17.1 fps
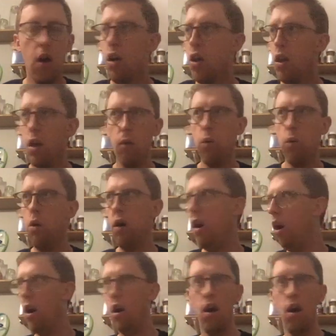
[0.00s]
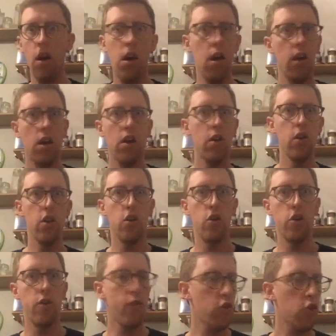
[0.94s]
What?
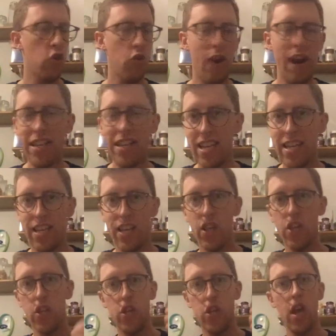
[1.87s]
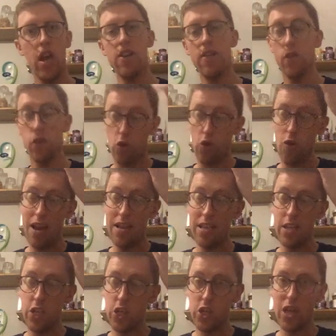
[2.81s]
You just created
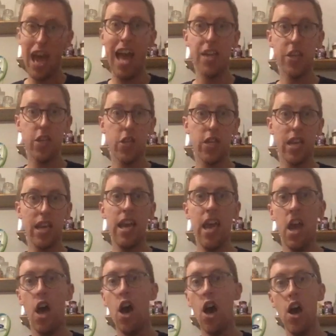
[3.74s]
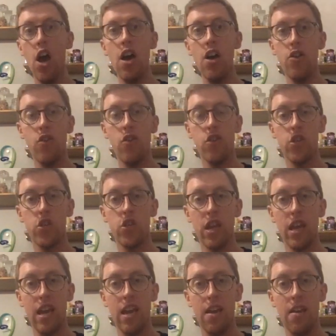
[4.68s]
scarcity,
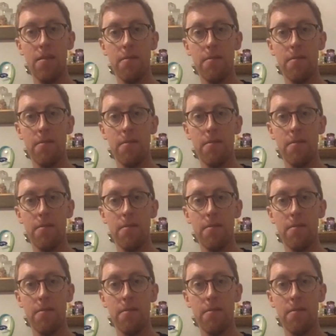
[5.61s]
urgency,